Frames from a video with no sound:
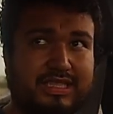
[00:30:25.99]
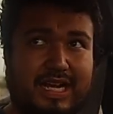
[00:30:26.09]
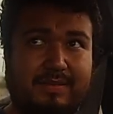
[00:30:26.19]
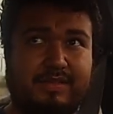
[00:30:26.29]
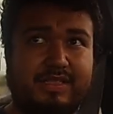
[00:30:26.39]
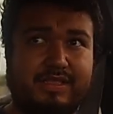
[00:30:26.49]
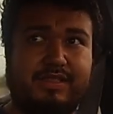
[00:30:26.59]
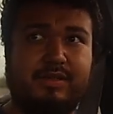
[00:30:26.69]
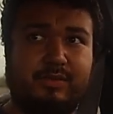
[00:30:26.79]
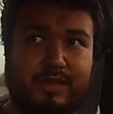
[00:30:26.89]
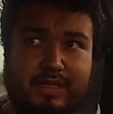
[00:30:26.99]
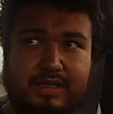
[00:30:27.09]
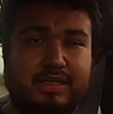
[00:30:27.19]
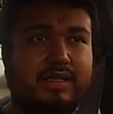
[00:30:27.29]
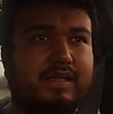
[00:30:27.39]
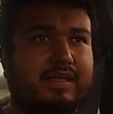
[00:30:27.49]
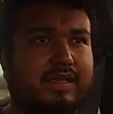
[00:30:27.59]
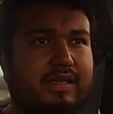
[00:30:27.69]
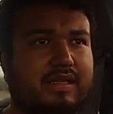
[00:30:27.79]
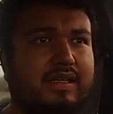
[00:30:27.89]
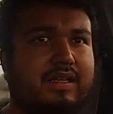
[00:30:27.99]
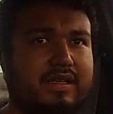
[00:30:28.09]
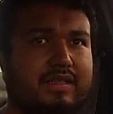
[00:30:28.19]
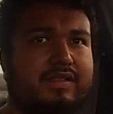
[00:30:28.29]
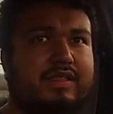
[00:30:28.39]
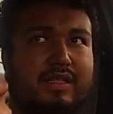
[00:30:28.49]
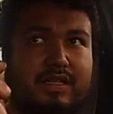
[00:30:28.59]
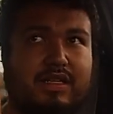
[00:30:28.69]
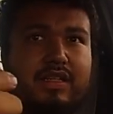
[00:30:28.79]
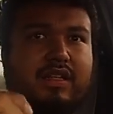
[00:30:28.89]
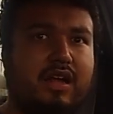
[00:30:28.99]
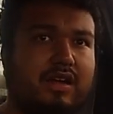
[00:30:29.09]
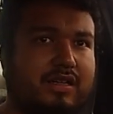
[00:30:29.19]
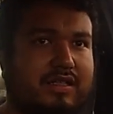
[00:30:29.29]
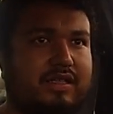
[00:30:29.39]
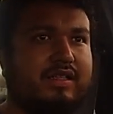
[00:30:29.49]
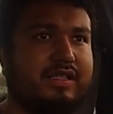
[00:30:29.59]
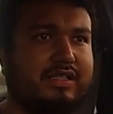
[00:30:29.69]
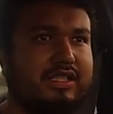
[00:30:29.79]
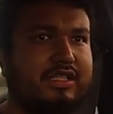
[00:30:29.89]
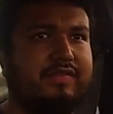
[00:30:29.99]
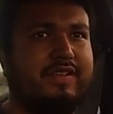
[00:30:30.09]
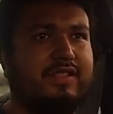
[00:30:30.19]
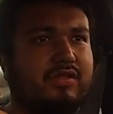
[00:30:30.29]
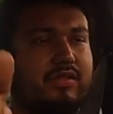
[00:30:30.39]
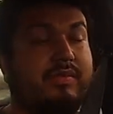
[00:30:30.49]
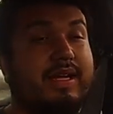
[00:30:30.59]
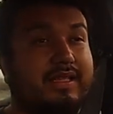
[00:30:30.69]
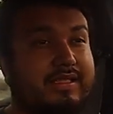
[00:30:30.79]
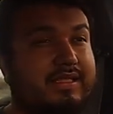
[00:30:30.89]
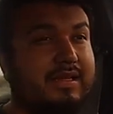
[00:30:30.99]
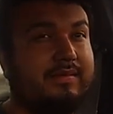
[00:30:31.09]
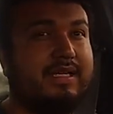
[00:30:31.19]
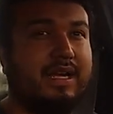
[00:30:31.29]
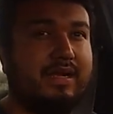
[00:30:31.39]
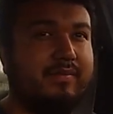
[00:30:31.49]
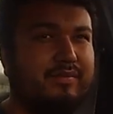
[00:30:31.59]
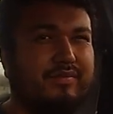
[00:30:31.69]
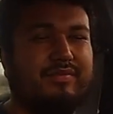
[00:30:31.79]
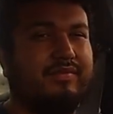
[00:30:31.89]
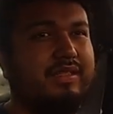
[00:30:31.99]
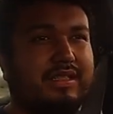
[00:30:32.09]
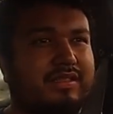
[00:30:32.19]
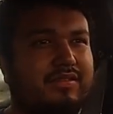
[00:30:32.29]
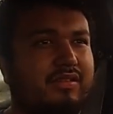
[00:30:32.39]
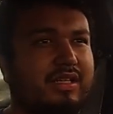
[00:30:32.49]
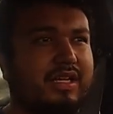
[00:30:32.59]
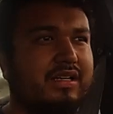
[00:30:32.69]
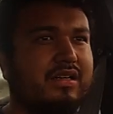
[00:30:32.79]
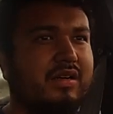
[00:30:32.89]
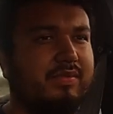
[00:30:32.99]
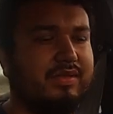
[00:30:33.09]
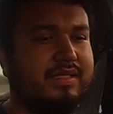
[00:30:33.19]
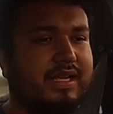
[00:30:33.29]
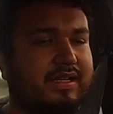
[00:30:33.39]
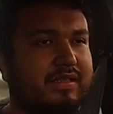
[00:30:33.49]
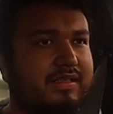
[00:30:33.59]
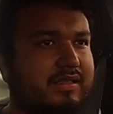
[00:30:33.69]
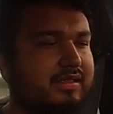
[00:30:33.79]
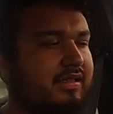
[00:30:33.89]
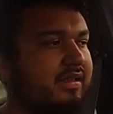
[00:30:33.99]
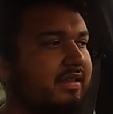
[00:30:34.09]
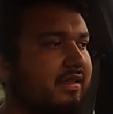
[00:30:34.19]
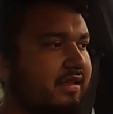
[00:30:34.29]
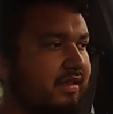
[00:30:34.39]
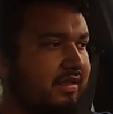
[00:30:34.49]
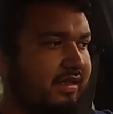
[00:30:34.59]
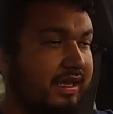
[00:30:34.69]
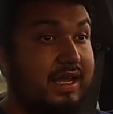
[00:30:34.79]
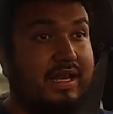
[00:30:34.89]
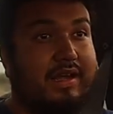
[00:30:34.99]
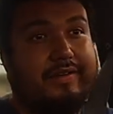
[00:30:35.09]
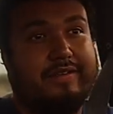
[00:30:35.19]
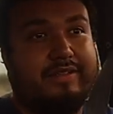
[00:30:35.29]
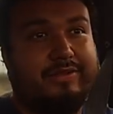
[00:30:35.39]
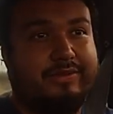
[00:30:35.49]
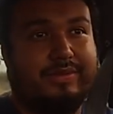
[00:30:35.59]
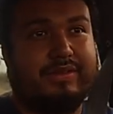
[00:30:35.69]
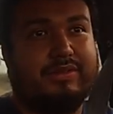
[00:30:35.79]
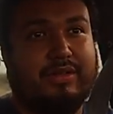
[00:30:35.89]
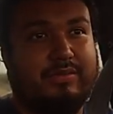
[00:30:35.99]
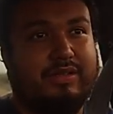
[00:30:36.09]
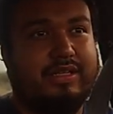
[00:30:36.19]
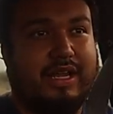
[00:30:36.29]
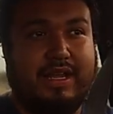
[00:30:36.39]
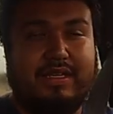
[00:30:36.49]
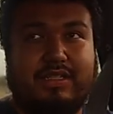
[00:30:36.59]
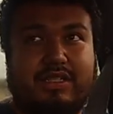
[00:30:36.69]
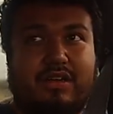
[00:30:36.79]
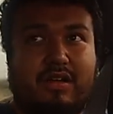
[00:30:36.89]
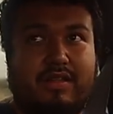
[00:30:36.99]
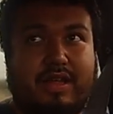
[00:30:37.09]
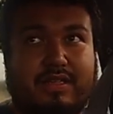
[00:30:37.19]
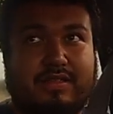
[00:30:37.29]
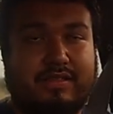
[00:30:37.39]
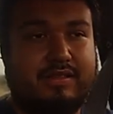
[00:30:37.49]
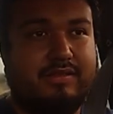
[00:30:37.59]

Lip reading: time consuming to unlock each individual, but at the same time, I mean, it's only like a couple seconds. And I only use the trimmer, the edge, and all that, so